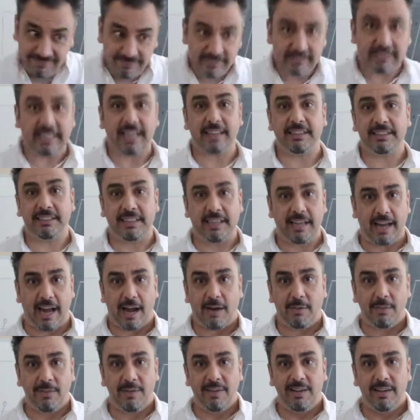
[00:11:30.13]
test it
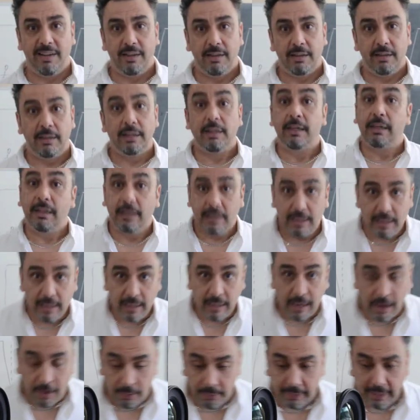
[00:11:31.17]
out.
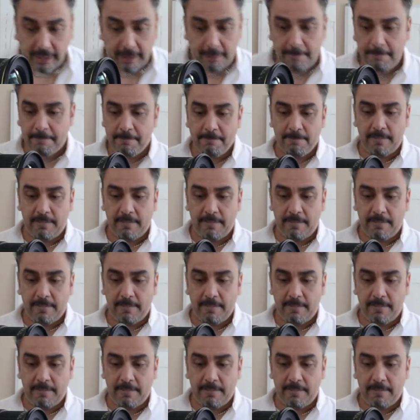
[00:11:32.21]
Okay?